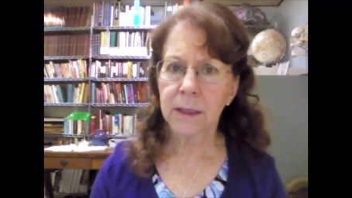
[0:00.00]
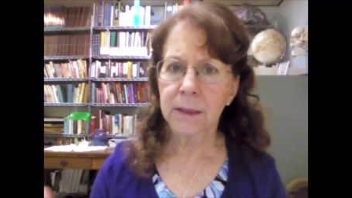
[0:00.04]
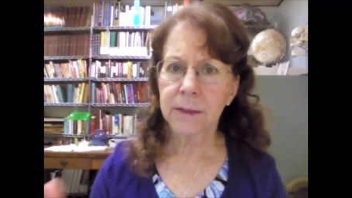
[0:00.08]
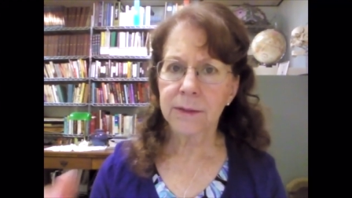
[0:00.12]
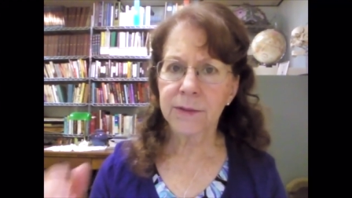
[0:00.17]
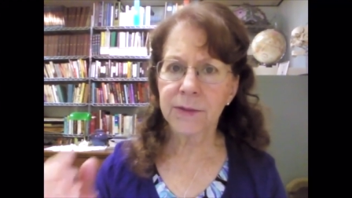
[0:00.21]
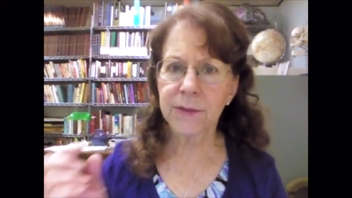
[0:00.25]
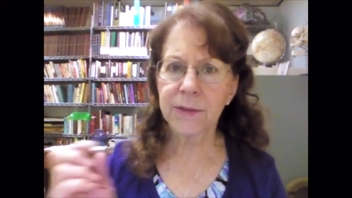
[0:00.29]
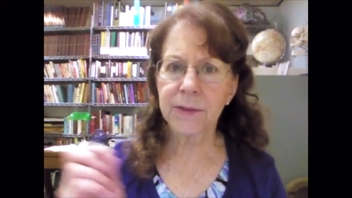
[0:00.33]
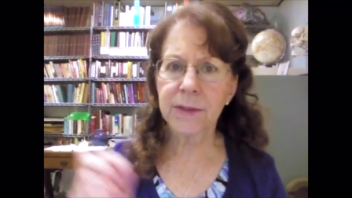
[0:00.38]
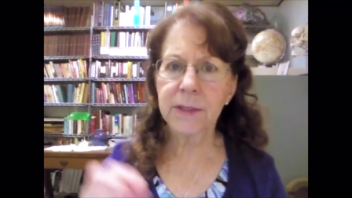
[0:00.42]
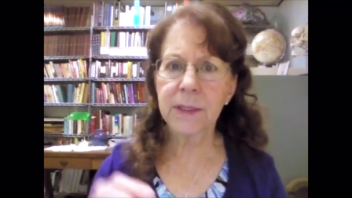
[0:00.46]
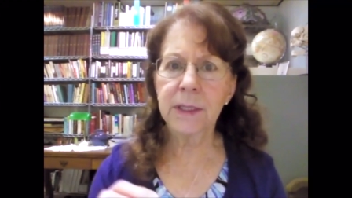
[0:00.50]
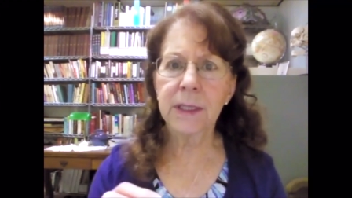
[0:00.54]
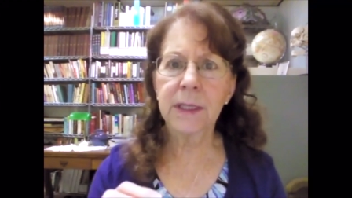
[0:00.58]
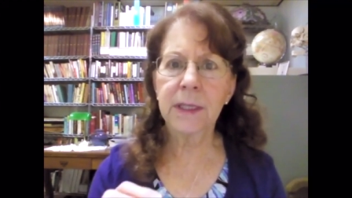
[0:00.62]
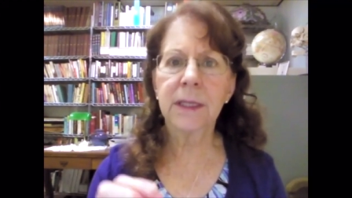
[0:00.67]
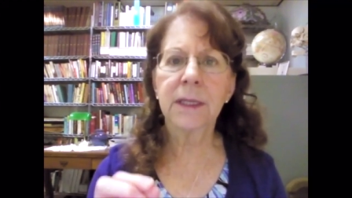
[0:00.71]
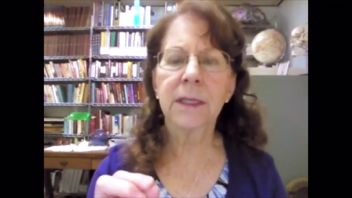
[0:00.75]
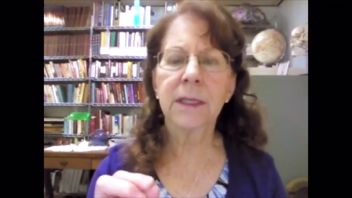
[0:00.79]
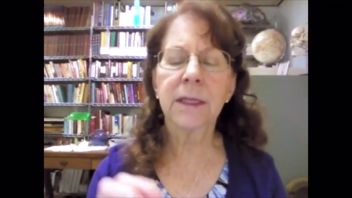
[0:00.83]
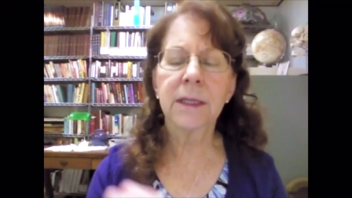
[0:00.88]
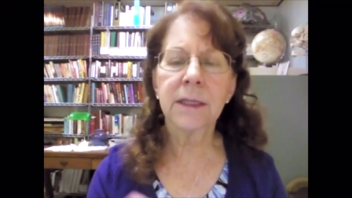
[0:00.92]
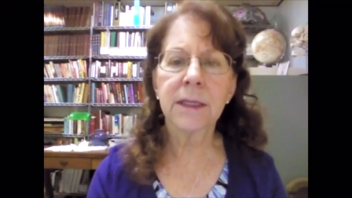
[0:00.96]
see
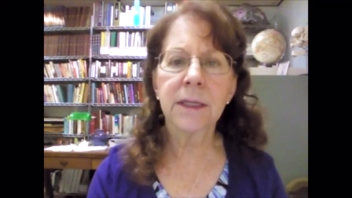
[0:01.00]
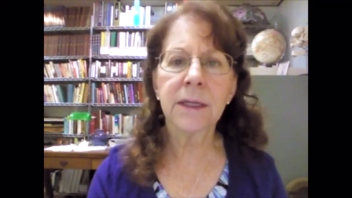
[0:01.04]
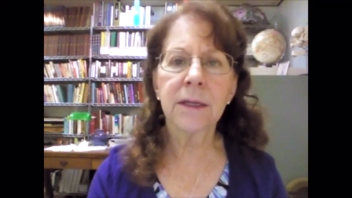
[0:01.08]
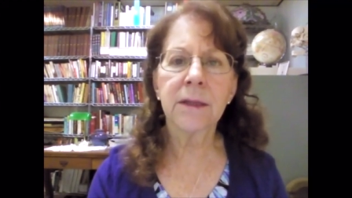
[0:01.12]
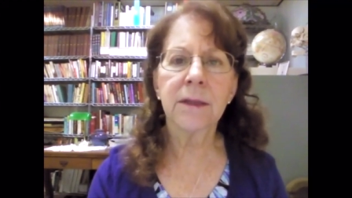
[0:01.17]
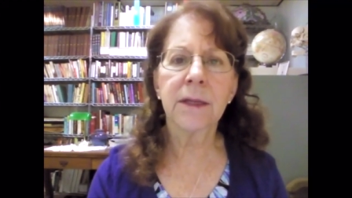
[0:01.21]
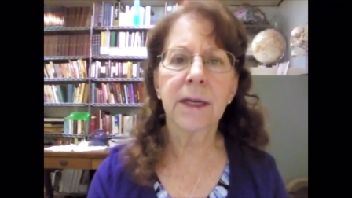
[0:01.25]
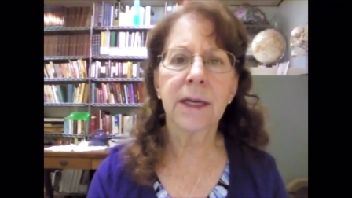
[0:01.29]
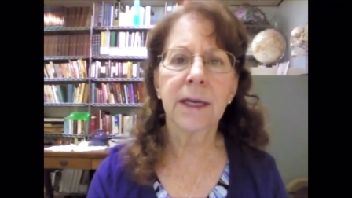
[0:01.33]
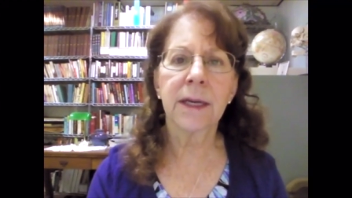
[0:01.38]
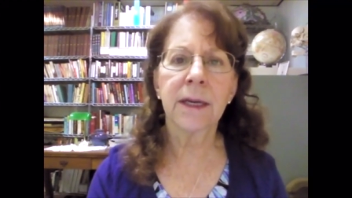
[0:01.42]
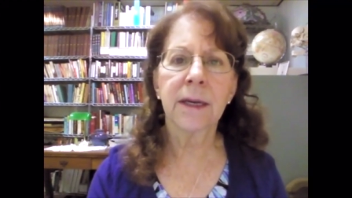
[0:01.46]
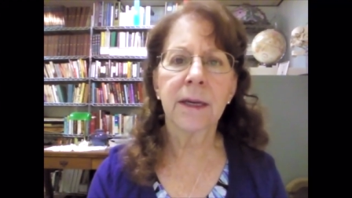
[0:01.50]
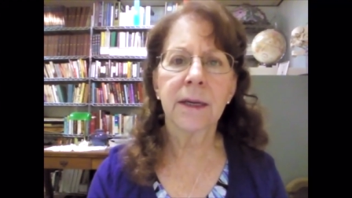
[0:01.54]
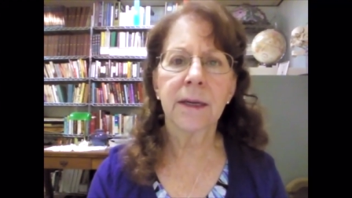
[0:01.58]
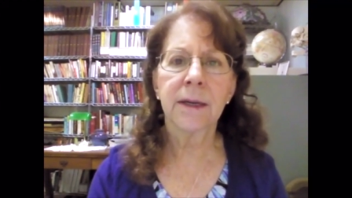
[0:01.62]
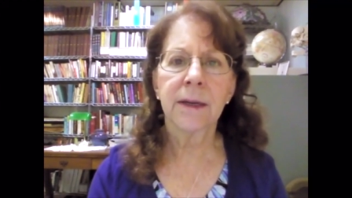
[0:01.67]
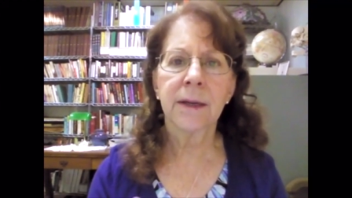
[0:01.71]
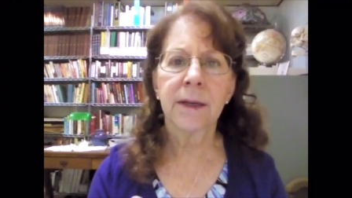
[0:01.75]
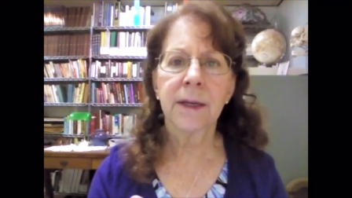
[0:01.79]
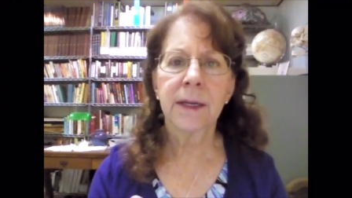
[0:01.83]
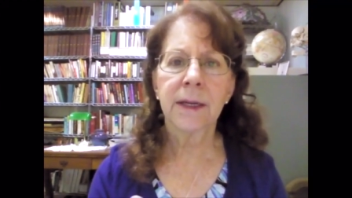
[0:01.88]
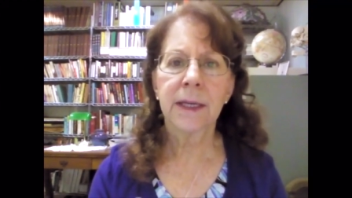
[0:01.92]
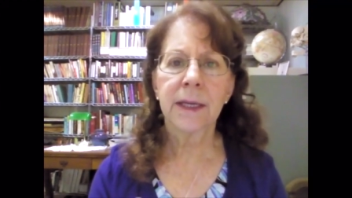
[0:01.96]
clearly
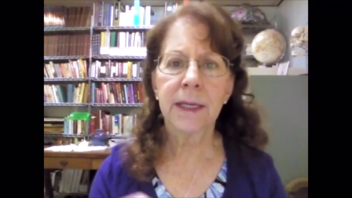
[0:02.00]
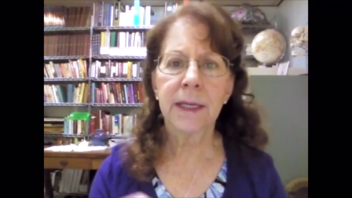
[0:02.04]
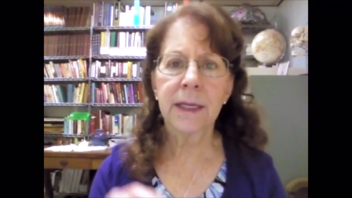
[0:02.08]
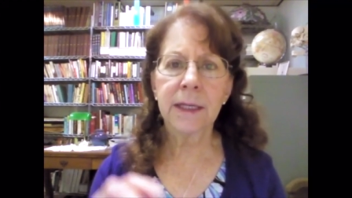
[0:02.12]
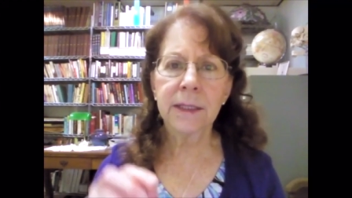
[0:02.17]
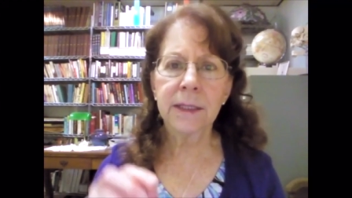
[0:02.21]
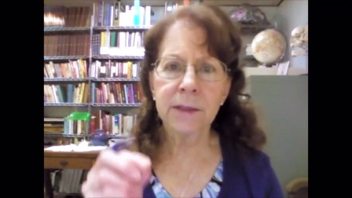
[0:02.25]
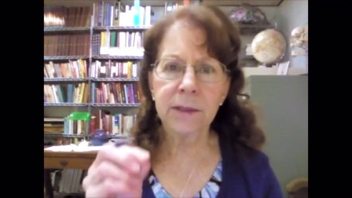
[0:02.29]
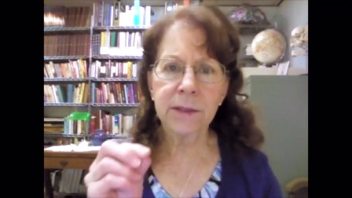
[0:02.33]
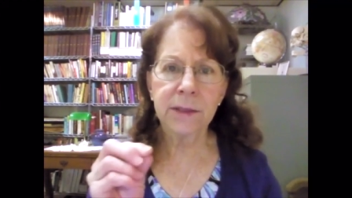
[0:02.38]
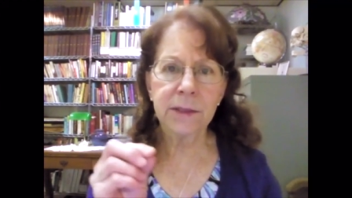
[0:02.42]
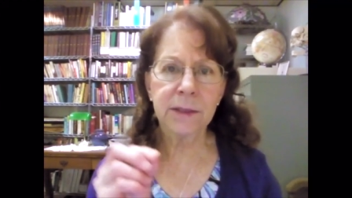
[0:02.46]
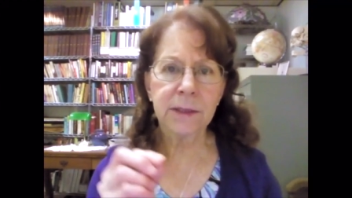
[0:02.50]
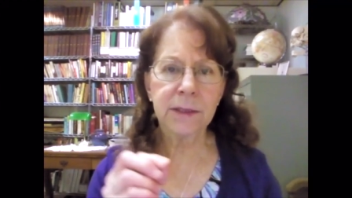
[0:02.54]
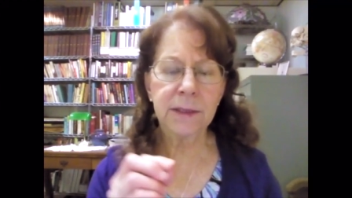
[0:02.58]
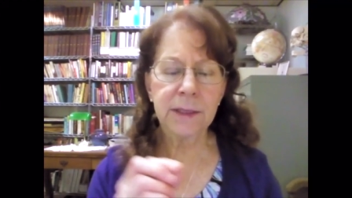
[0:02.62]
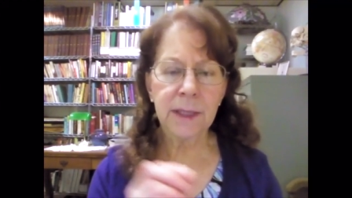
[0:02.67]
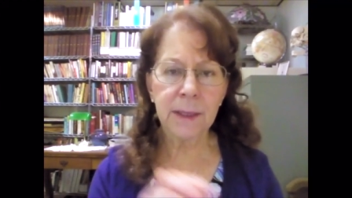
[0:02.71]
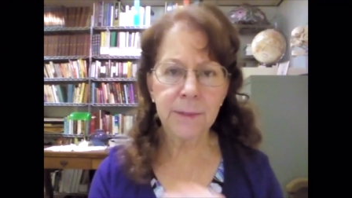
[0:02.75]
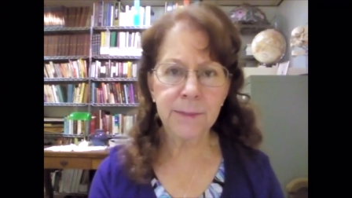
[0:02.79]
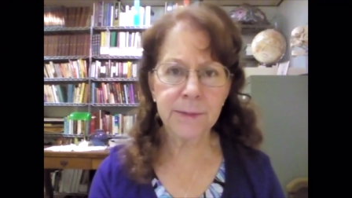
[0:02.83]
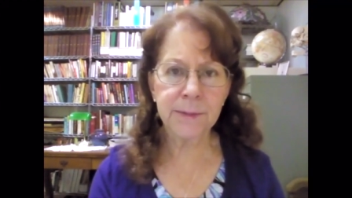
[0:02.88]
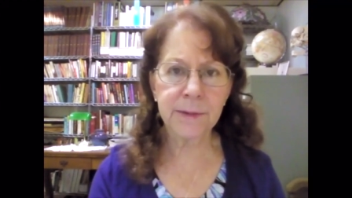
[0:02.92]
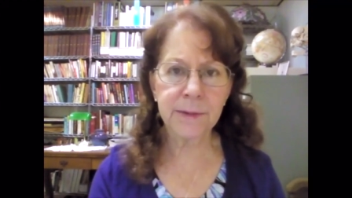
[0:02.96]
into the
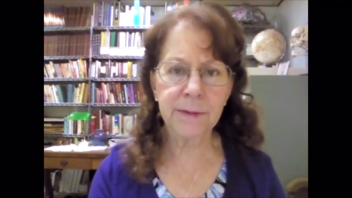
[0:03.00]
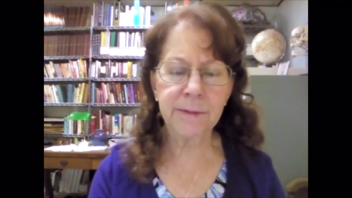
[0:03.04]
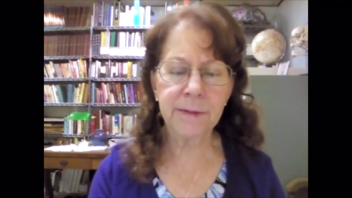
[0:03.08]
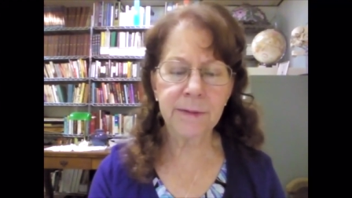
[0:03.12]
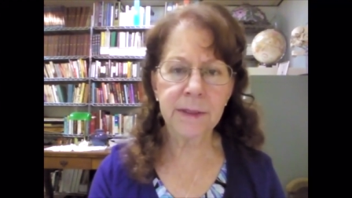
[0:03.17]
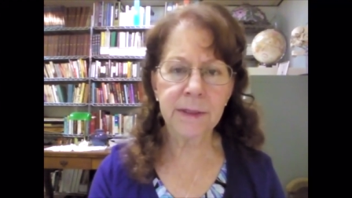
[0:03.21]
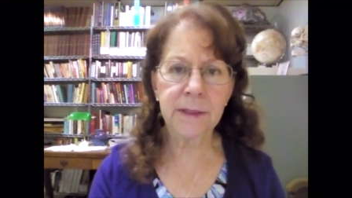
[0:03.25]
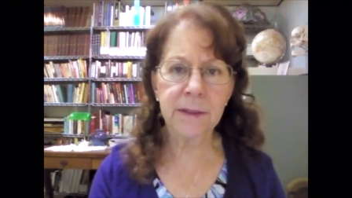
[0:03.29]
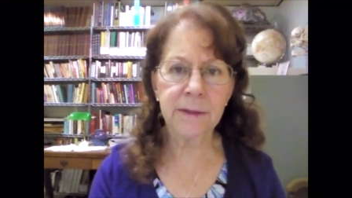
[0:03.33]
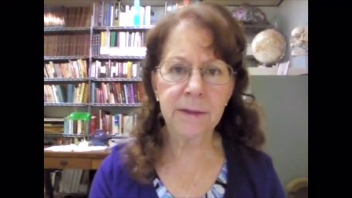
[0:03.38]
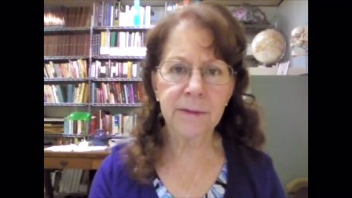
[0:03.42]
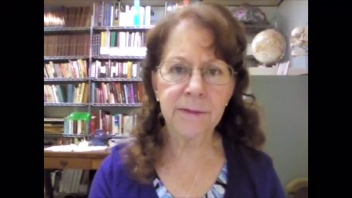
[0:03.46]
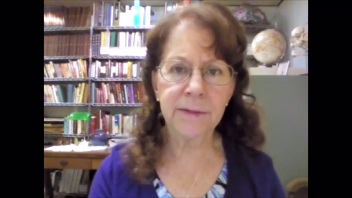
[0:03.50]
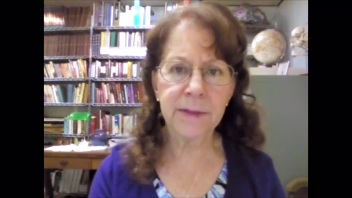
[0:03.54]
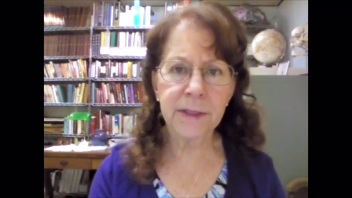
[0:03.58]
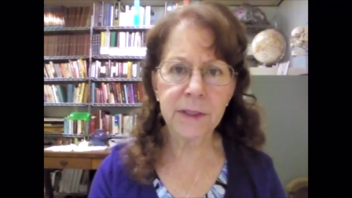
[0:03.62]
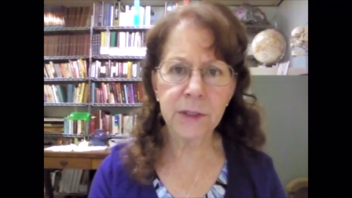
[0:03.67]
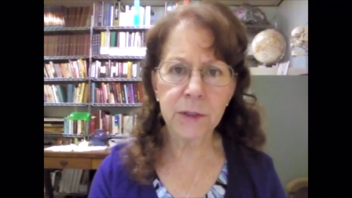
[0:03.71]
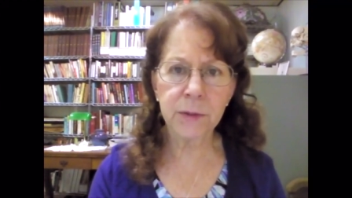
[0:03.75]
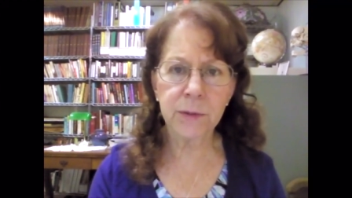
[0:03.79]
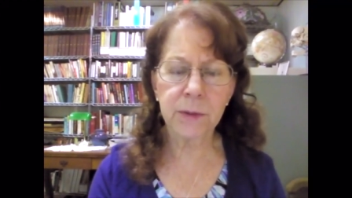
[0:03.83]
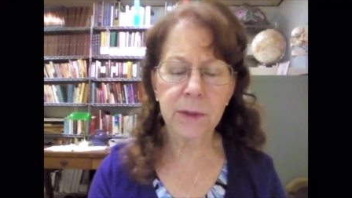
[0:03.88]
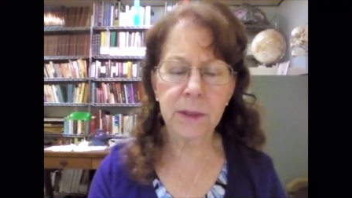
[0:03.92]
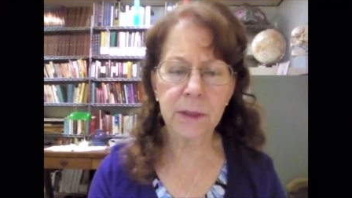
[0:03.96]
depths of an
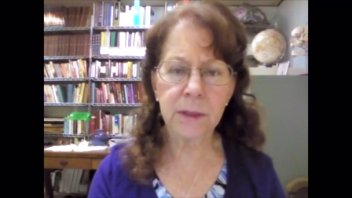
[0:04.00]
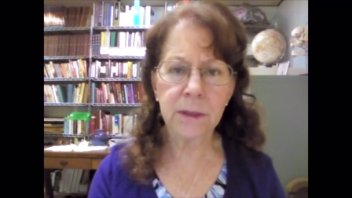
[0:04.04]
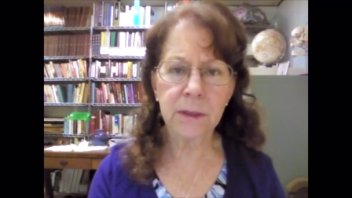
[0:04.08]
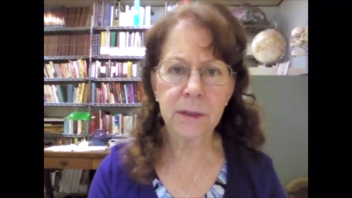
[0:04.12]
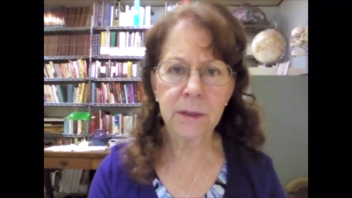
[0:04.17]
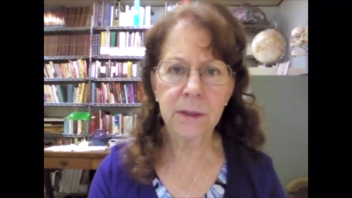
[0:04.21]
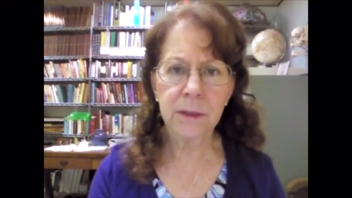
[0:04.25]
individual,